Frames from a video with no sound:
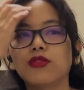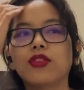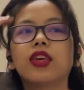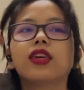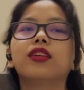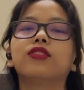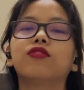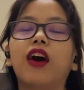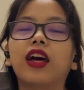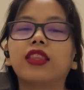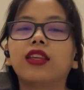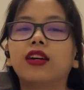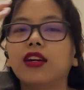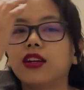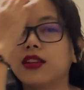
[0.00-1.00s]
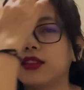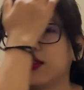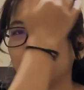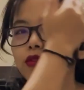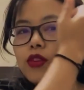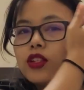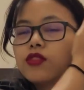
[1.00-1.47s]
his father
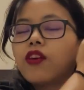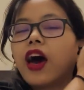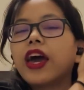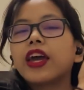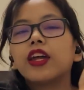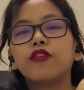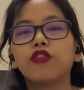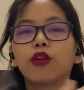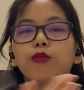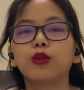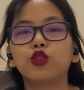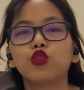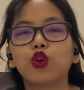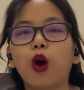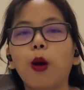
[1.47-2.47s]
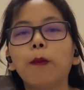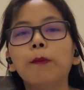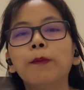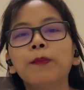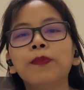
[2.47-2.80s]
was fired from his job